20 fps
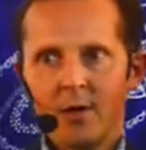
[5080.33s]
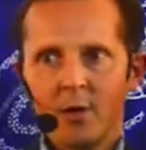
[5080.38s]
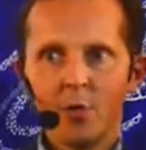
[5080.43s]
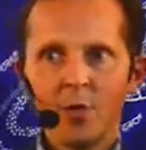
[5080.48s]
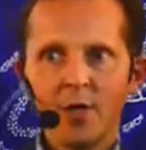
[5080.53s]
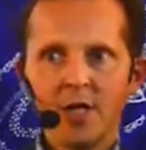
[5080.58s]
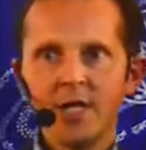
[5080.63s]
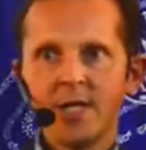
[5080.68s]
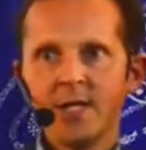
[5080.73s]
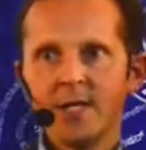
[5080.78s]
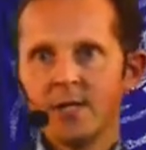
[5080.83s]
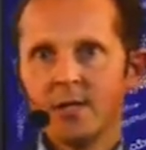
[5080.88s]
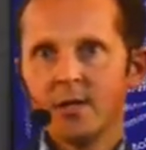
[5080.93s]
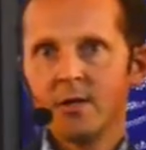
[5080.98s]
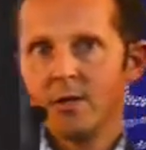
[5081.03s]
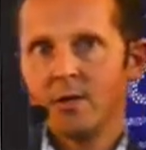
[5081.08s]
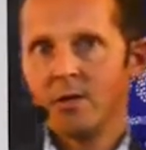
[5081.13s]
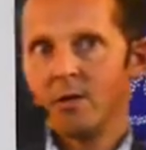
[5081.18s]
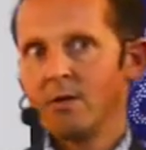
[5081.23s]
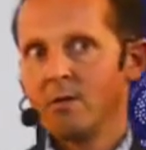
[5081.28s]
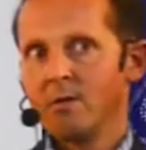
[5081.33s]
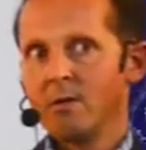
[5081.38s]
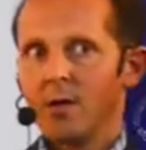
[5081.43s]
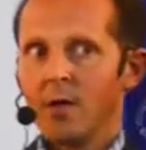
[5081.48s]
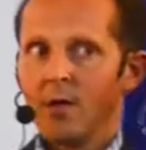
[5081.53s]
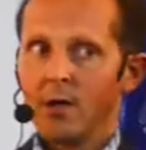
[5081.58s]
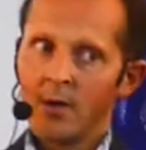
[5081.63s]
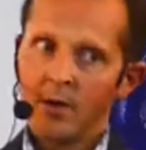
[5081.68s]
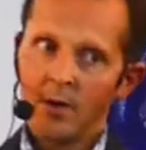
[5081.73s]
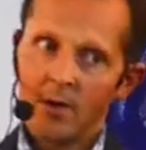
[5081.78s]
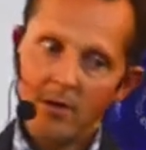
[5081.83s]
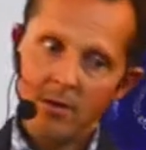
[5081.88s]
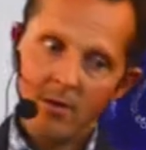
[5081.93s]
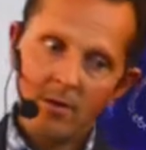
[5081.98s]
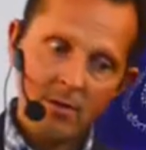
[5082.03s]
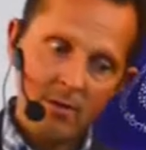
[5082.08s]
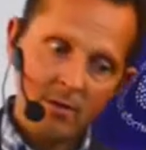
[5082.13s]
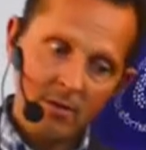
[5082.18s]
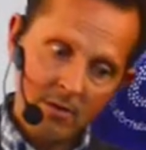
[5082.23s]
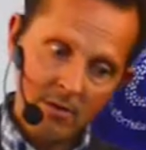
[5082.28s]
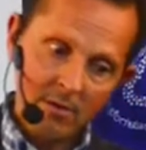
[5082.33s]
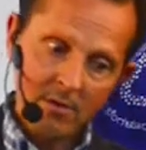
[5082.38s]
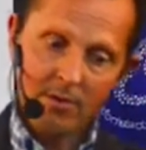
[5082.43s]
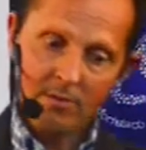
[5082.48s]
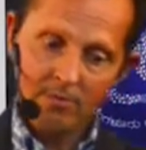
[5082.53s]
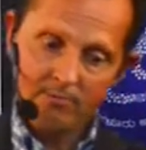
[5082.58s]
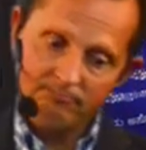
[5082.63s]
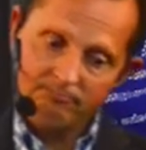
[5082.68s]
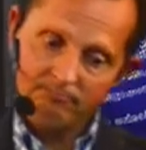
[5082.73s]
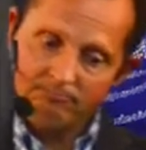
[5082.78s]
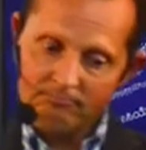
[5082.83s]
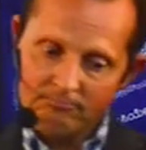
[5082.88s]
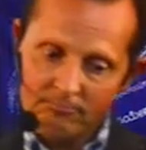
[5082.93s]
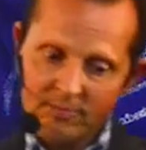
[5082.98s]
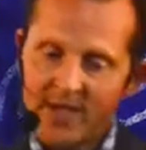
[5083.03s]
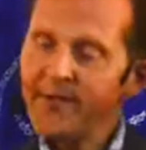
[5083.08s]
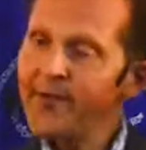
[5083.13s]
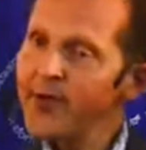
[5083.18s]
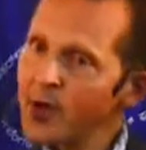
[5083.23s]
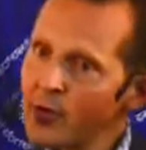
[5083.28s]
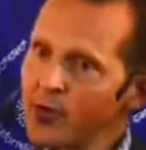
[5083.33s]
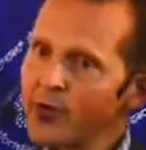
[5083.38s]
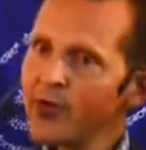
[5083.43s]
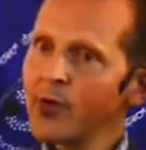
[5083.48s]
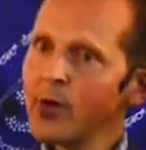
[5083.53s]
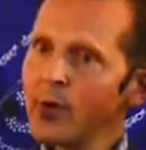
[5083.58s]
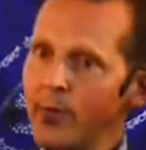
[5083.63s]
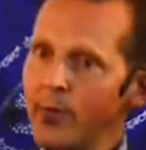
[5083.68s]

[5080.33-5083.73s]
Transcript: which is uh, uh, difficult to